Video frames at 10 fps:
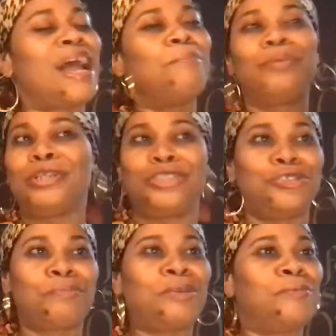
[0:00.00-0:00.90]
I'm pretty
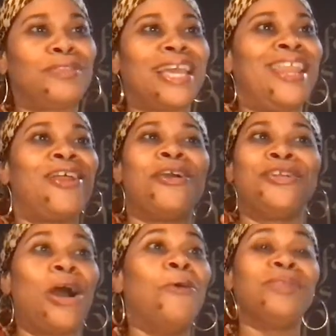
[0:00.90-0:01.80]
sure people that
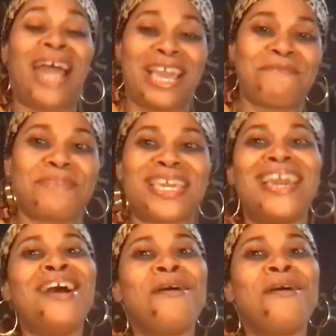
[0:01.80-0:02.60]
don't like me,